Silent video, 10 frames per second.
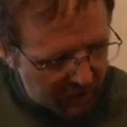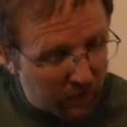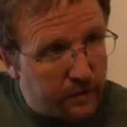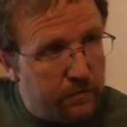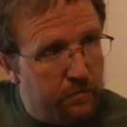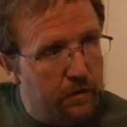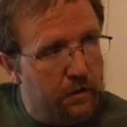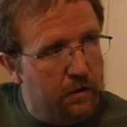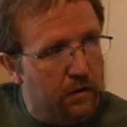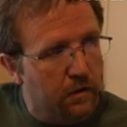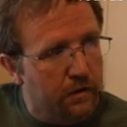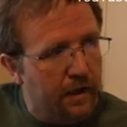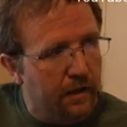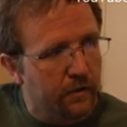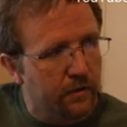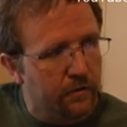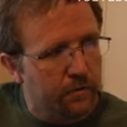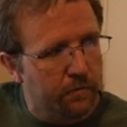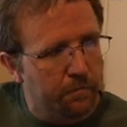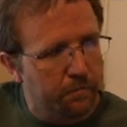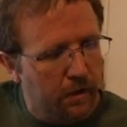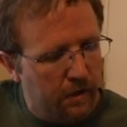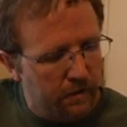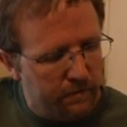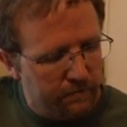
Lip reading: right, so we're going to learn that little part.